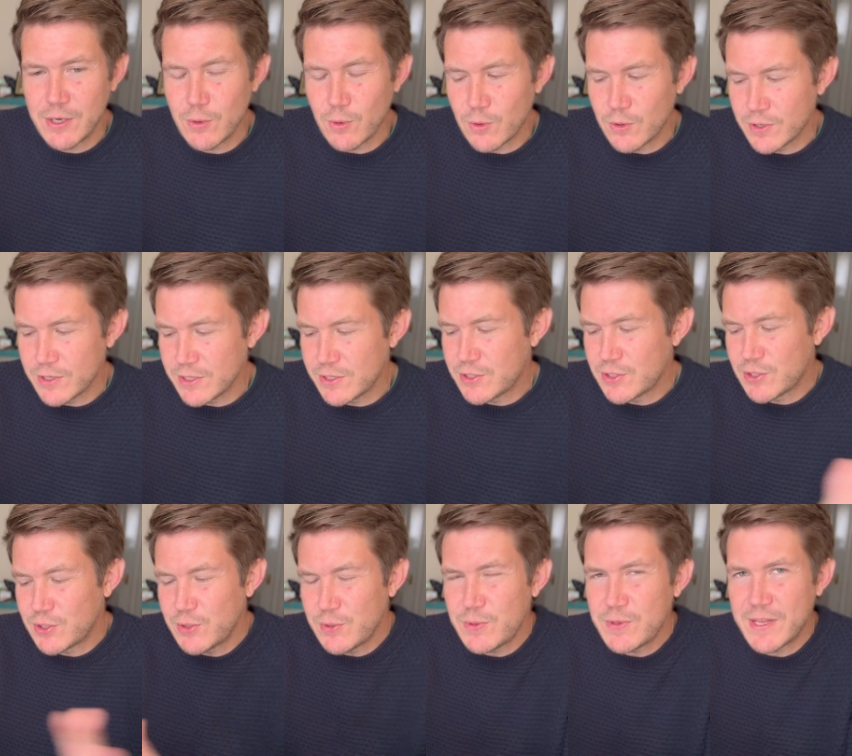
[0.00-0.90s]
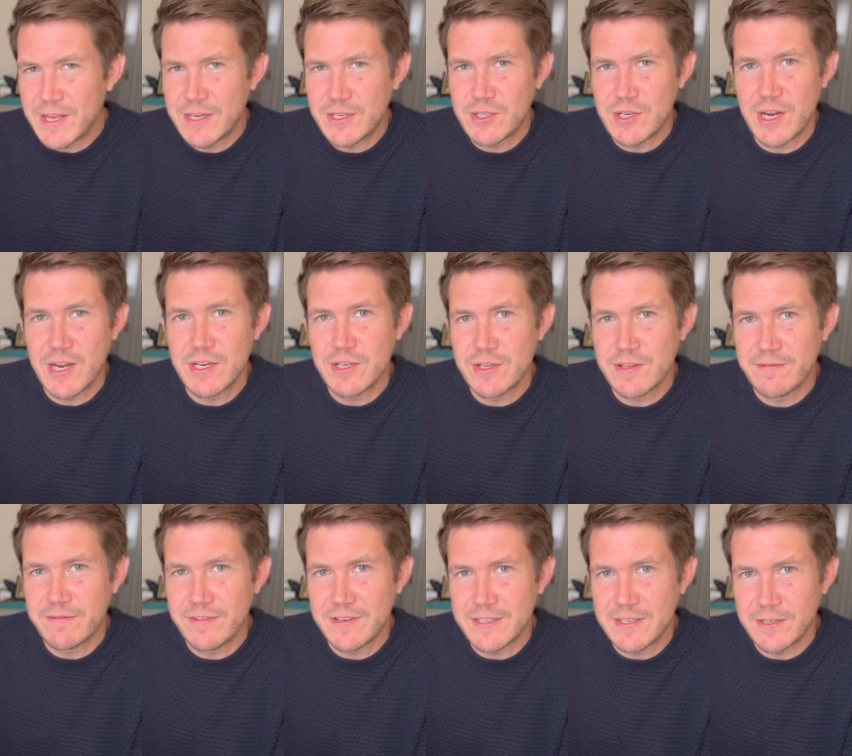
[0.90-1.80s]
order to then change the
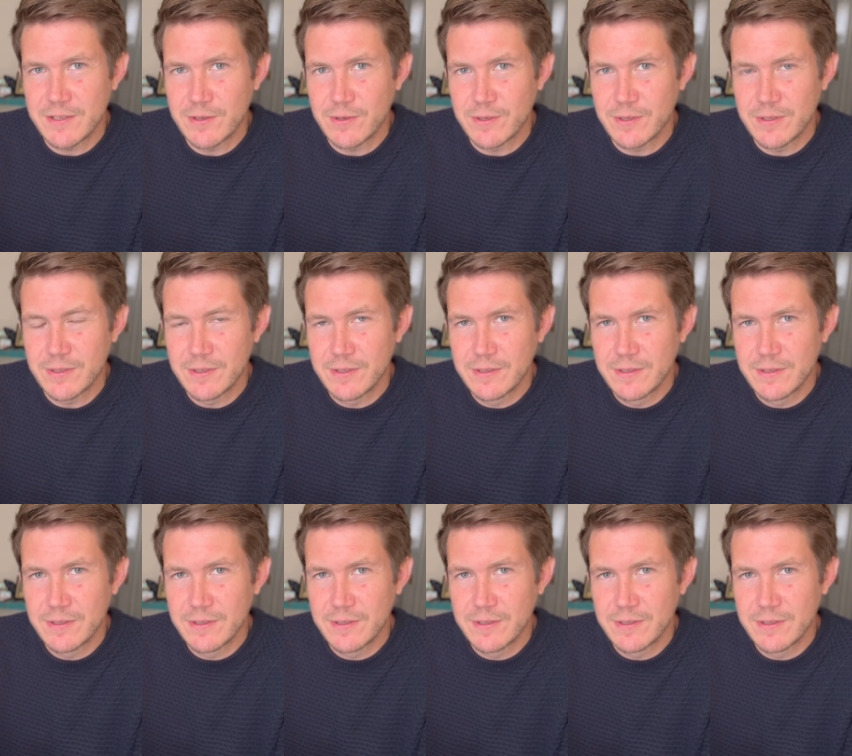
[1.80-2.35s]
physical.